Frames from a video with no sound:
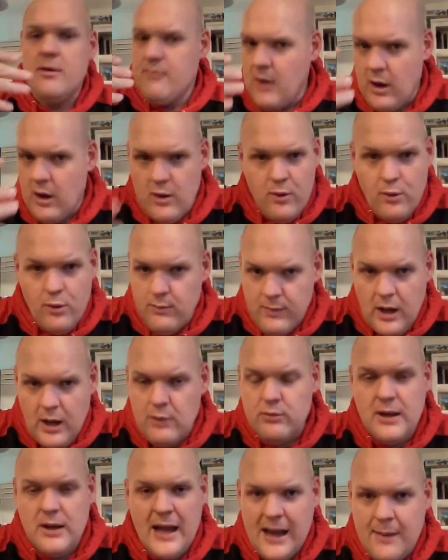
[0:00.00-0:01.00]
will
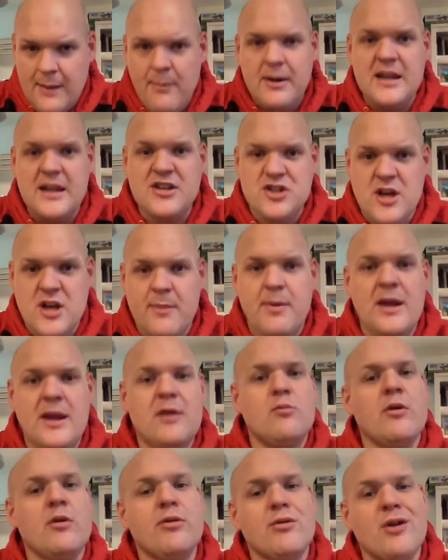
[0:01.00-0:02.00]
happily chip in
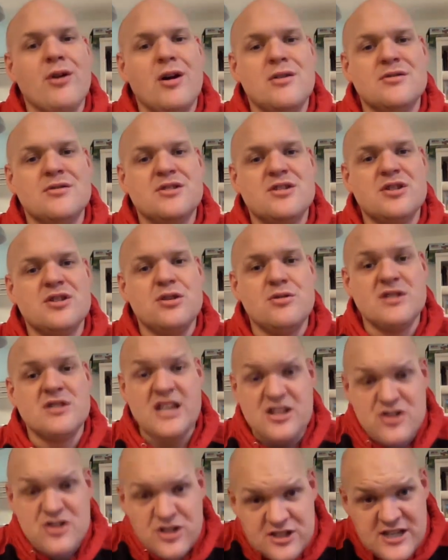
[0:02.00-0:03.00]
with regards to
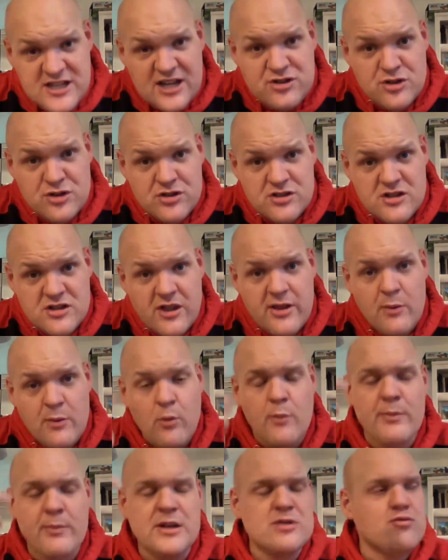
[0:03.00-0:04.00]
teaching sessions that they want
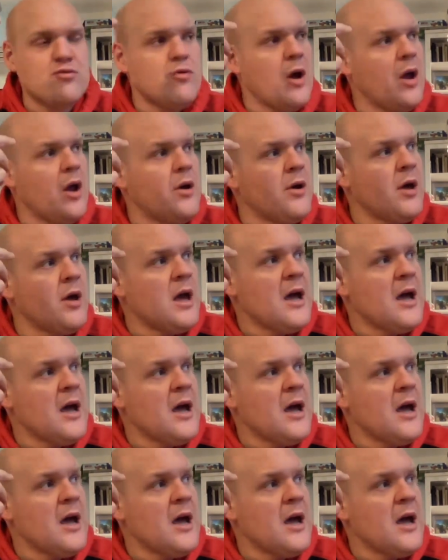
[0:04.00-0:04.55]
me to run,